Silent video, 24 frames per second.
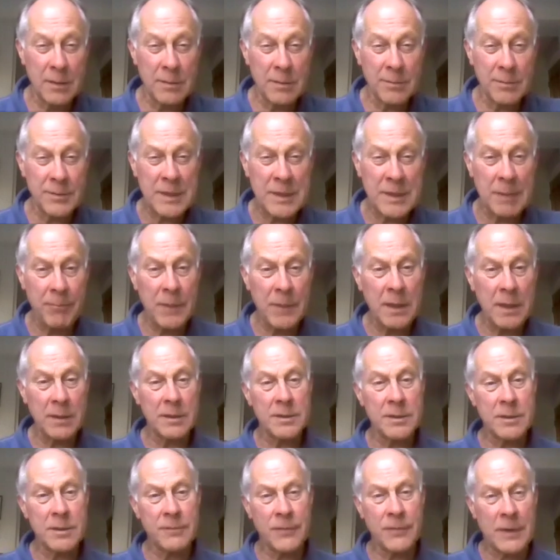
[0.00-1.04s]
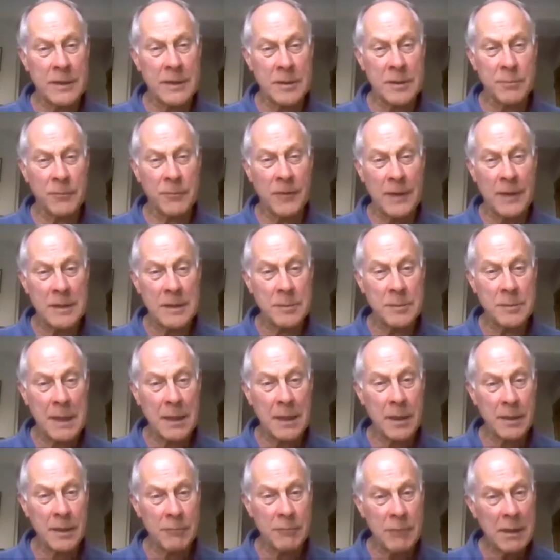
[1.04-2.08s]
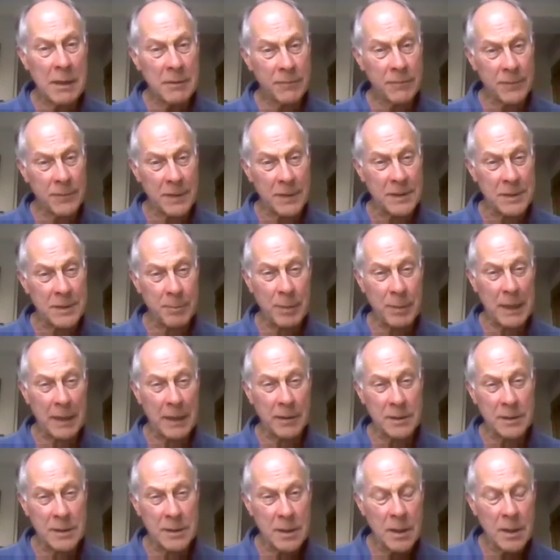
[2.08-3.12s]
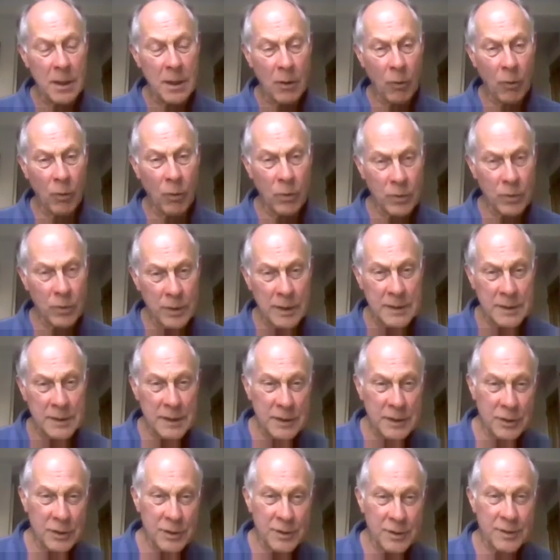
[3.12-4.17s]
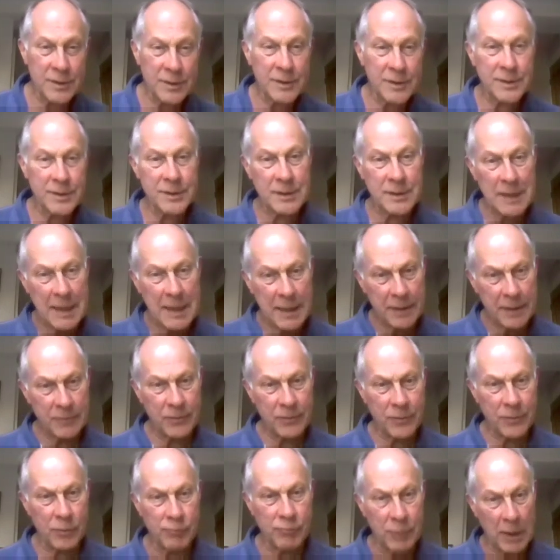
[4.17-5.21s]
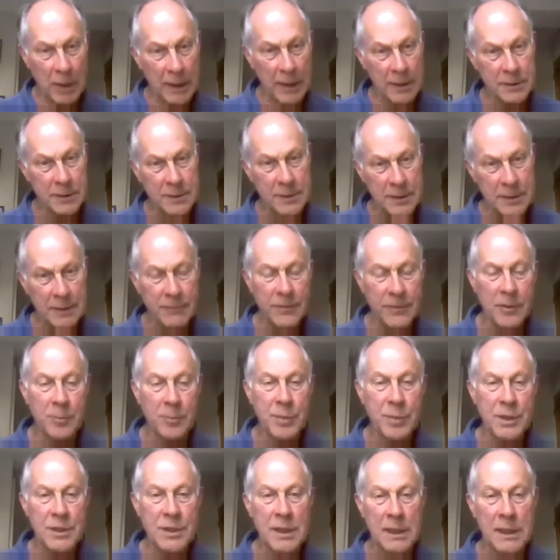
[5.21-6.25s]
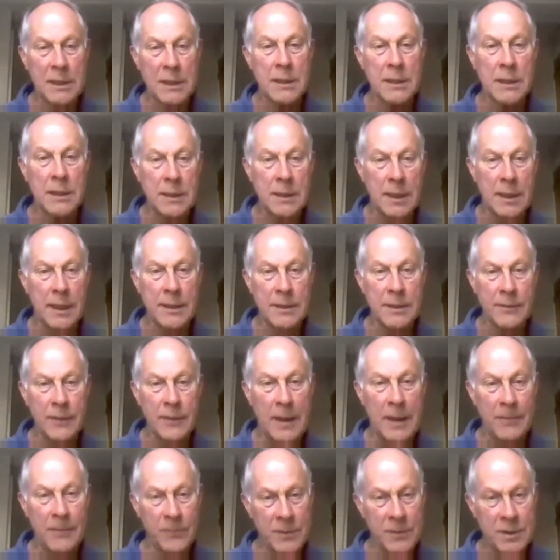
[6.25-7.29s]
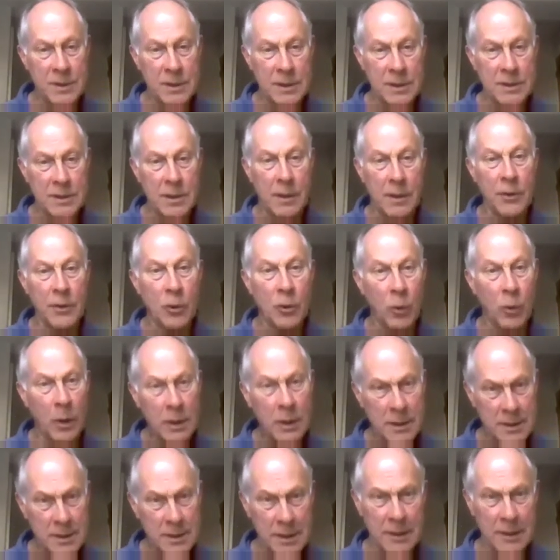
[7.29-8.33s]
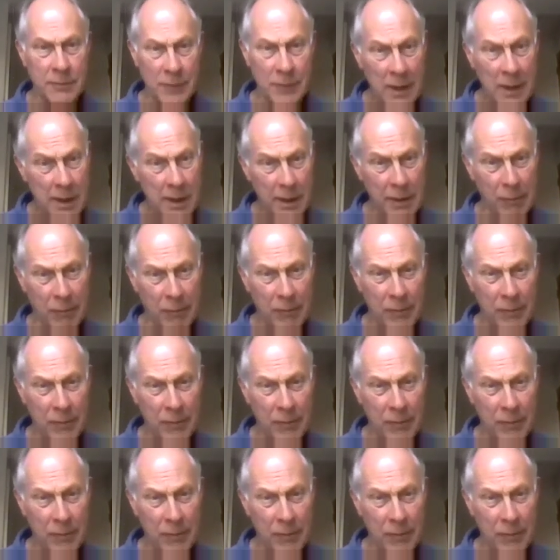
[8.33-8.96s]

something that's fundamentally relevant about organizations that stand for rights and for a particular kind of emphasis on the quality of life.